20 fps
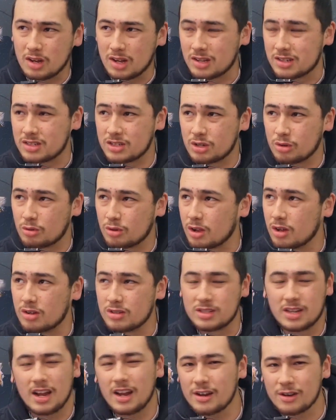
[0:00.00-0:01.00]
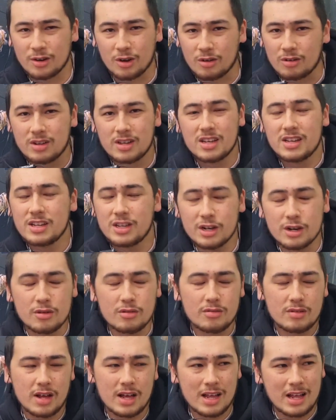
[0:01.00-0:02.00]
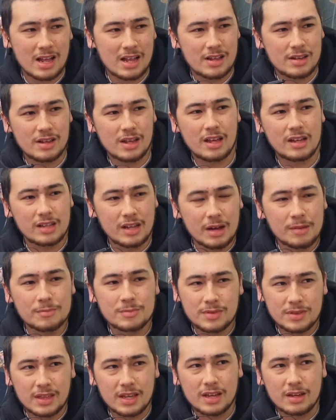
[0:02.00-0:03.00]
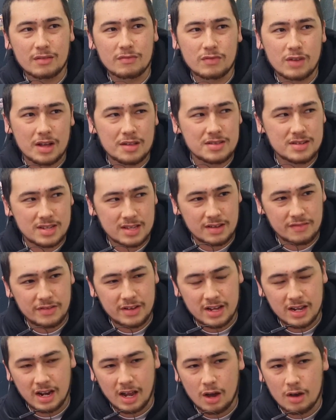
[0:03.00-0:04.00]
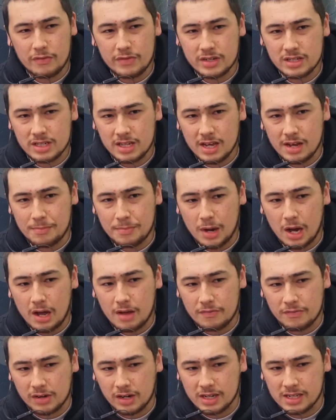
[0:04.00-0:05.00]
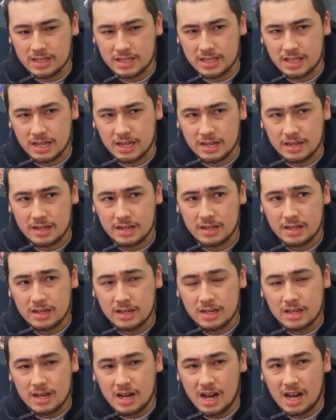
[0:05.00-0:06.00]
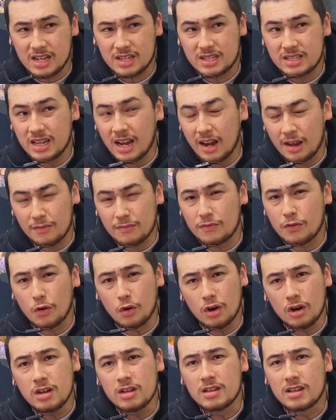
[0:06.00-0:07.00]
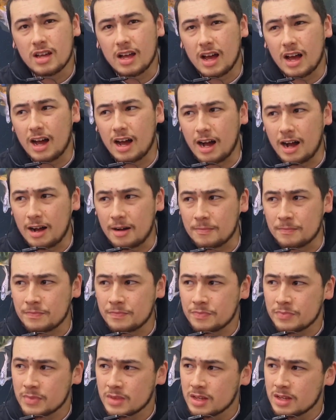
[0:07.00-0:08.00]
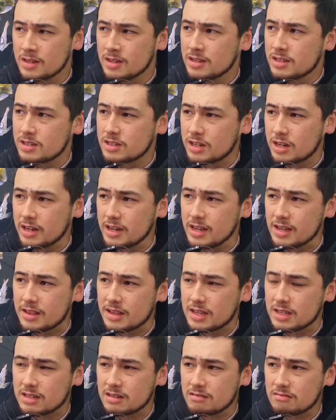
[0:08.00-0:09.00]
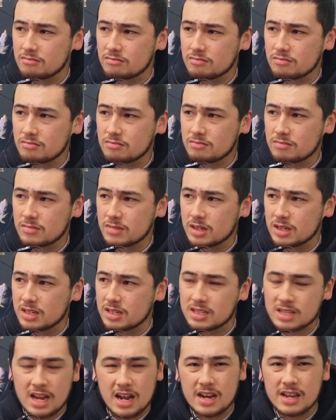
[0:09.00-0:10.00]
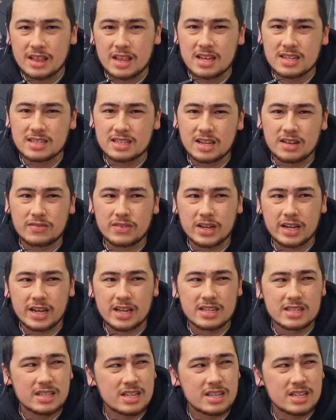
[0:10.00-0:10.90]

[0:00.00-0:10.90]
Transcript: Oh, it's still clothes. I don't know. You know, I'm thinking of other stuff here. Like obviously, I buy it for less than I sell it for. So yeah, that is kind of that stuff, I guess.